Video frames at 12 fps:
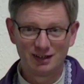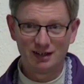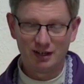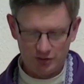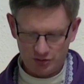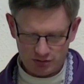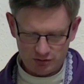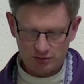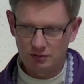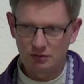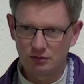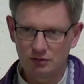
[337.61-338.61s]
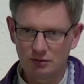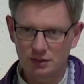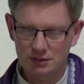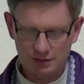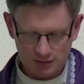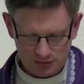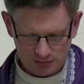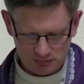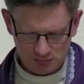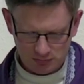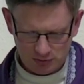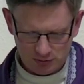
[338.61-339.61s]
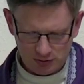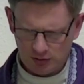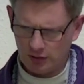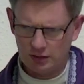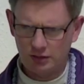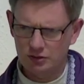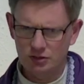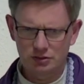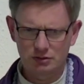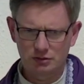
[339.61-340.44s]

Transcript: And she said, no, it wasn't. And, and then she's,